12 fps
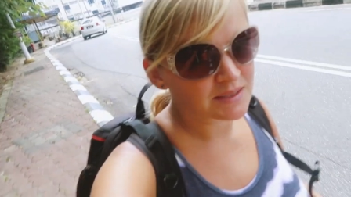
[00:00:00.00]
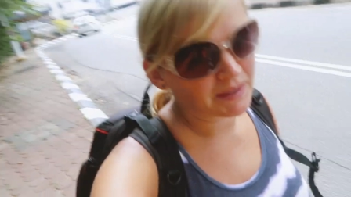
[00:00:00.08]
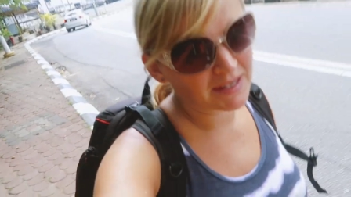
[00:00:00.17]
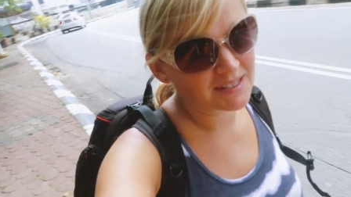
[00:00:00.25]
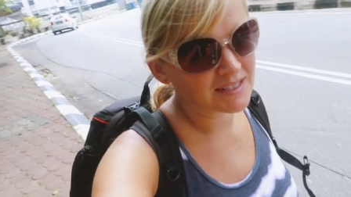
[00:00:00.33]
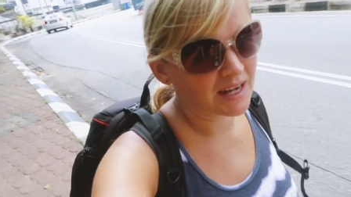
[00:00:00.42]

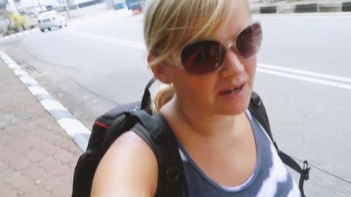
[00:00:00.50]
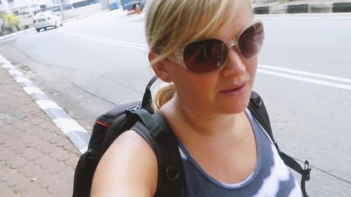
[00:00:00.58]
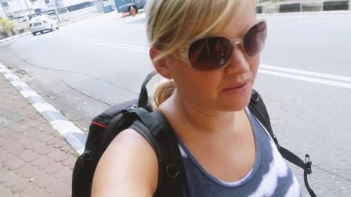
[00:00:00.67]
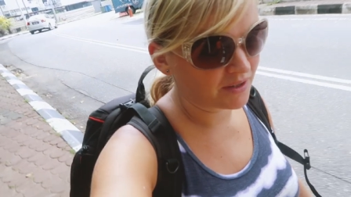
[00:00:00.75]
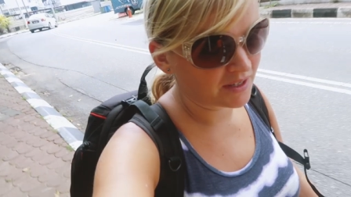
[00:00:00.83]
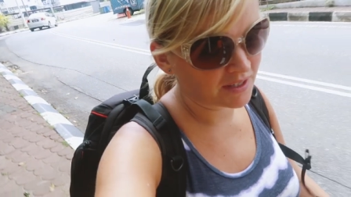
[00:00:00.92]
Depends
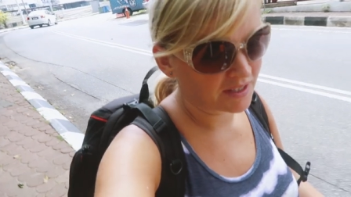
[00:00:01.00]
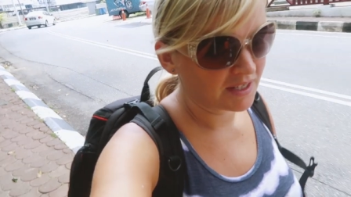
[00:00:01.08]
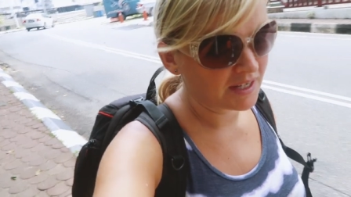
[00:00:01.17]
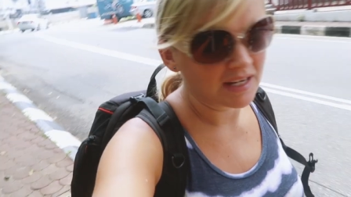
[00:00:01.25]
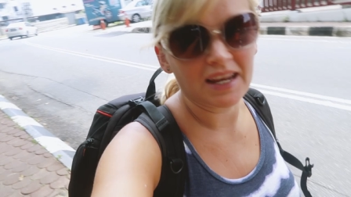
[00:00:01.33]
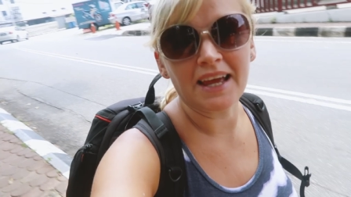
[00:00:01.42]
how
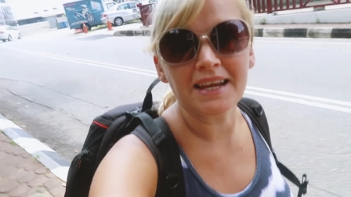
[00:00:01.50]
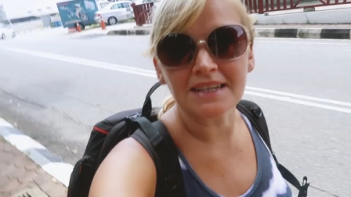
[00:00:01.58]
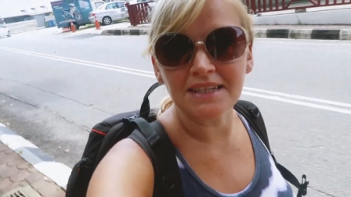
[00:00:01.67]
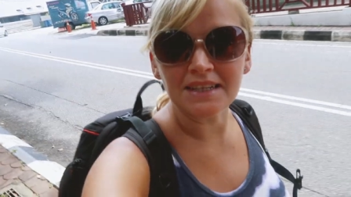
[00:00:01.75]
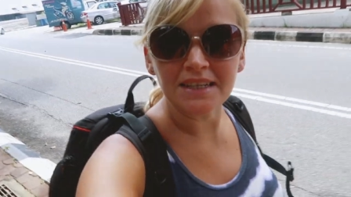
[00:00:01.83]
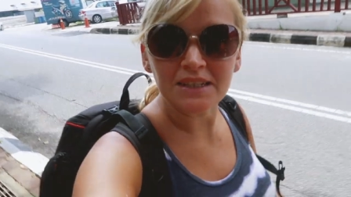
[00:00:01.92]

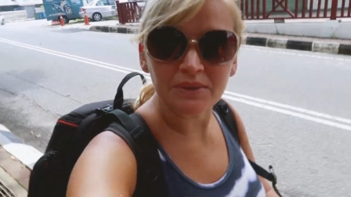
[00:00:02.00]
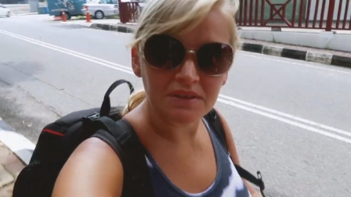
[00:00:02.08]
lazy this